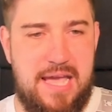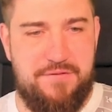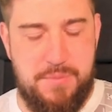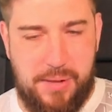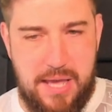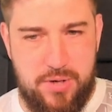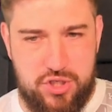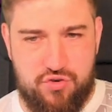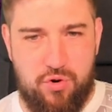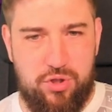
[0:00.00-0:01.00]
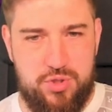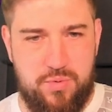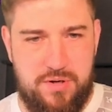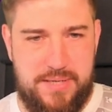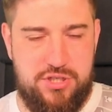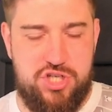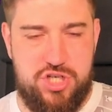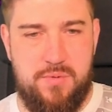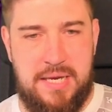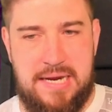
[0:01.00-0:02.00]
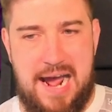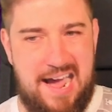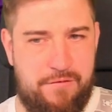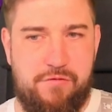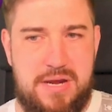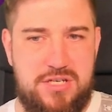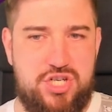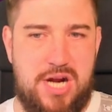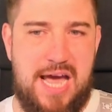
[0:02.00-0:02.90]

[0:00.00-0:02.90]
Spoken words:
If the Plague Burst Crawlers would have been shooting average,